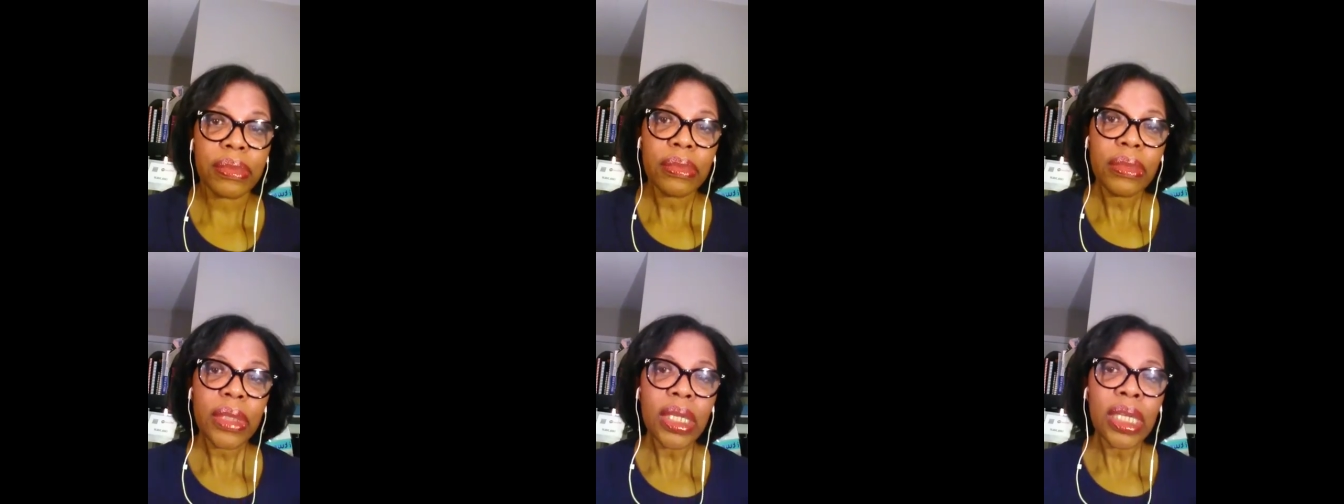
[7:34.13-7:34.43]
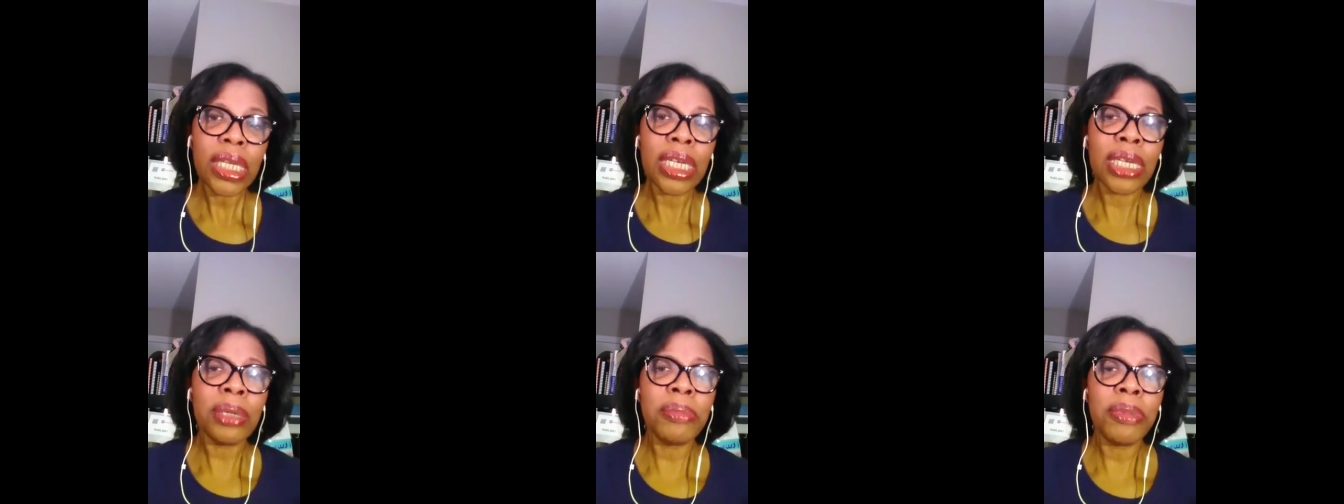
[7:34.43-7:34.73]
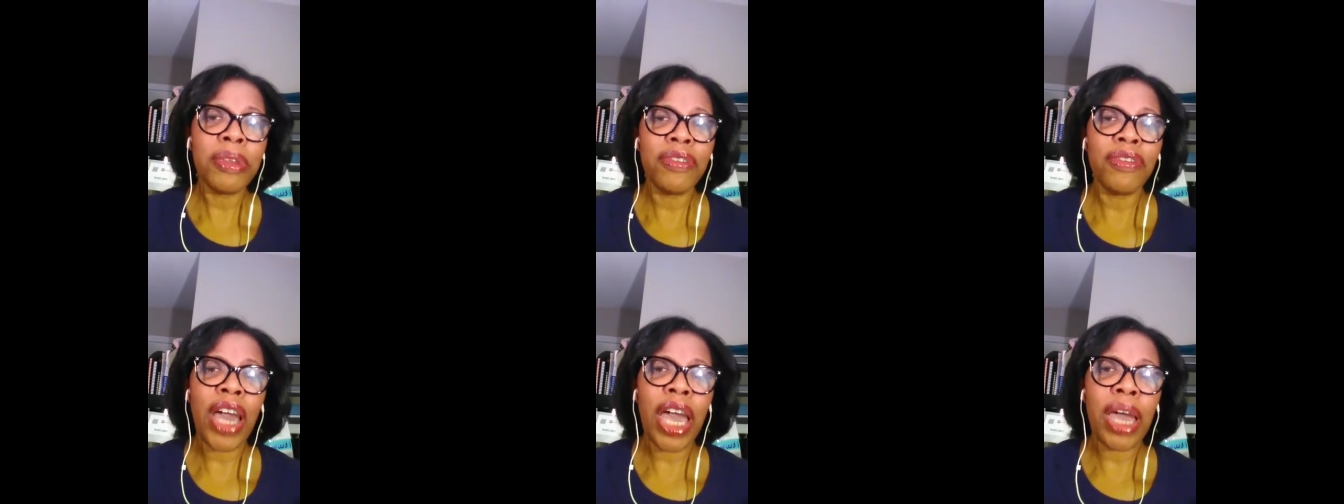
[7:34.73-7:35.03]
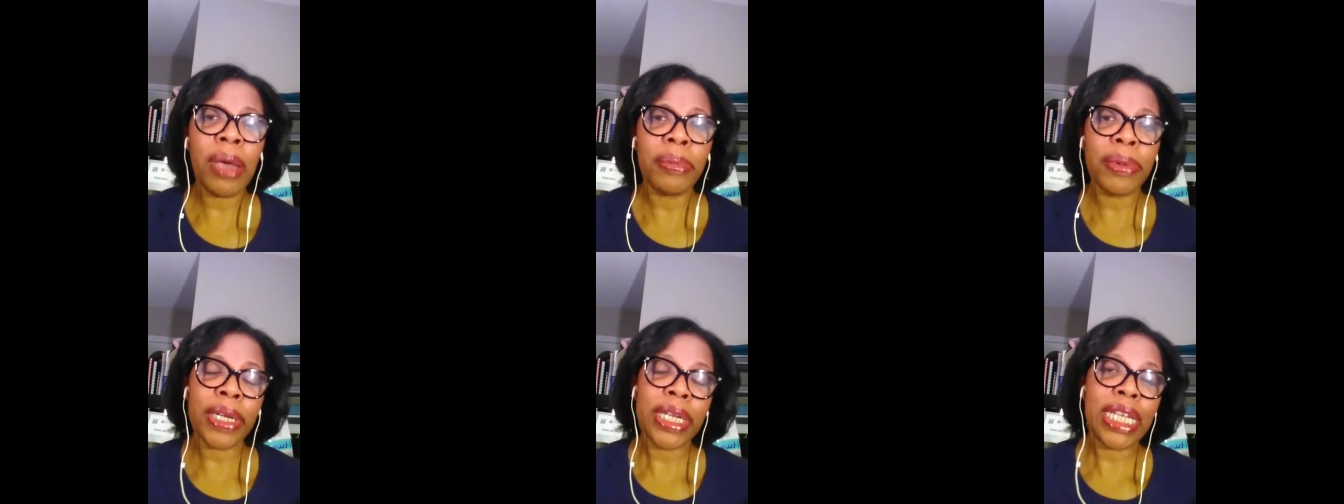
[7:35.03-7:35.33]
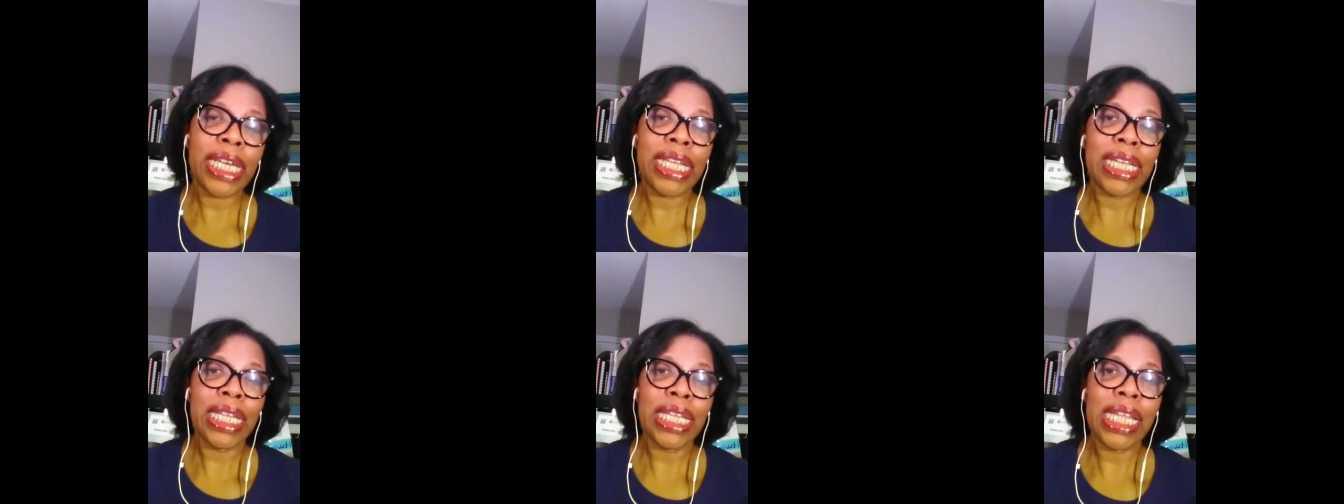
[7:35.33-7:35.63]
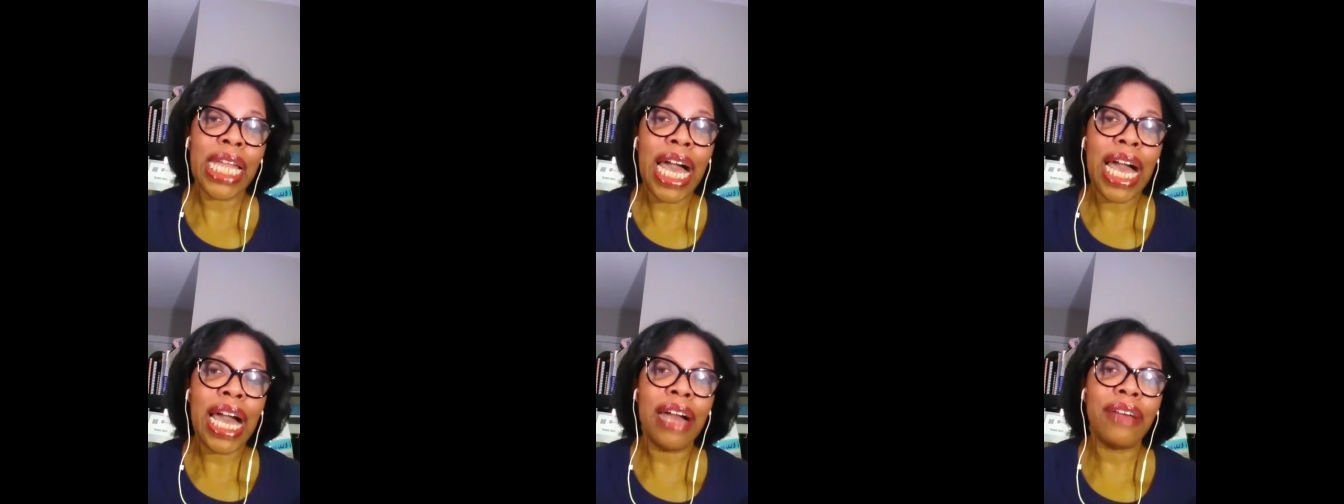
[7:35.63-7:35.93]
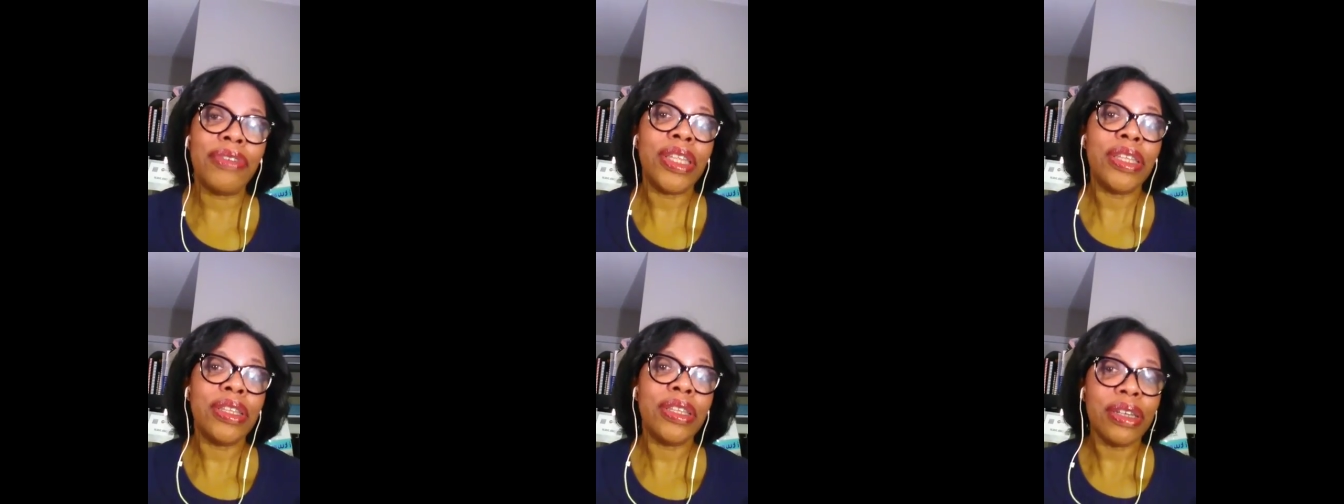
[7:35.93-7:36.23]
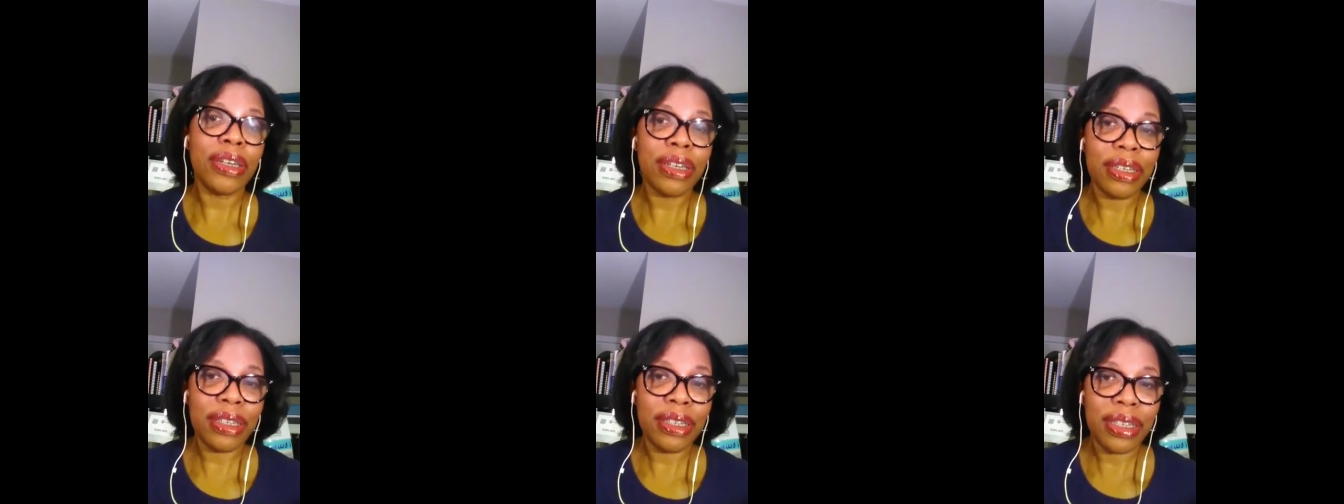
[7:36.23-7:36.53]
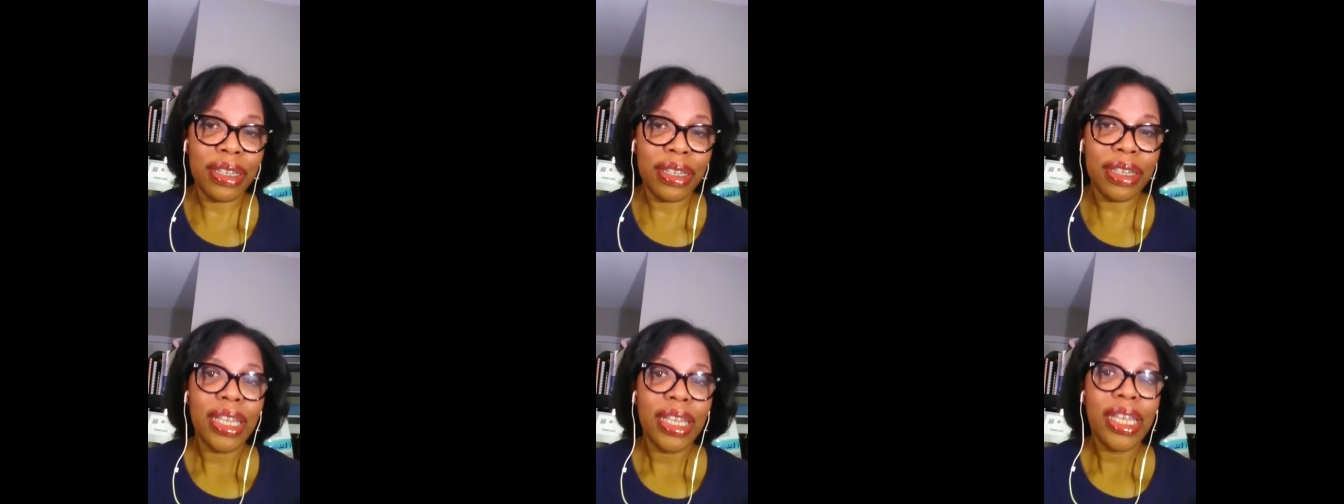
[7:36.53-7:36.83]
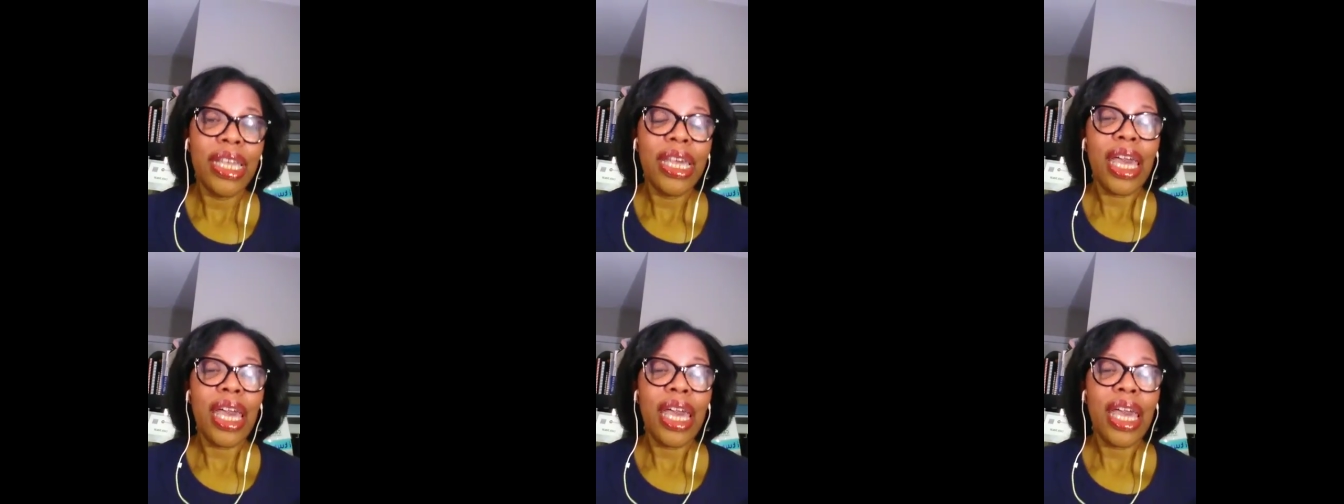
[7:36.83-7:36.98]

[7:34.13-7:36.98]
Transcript: It can be vibrant and alive and look good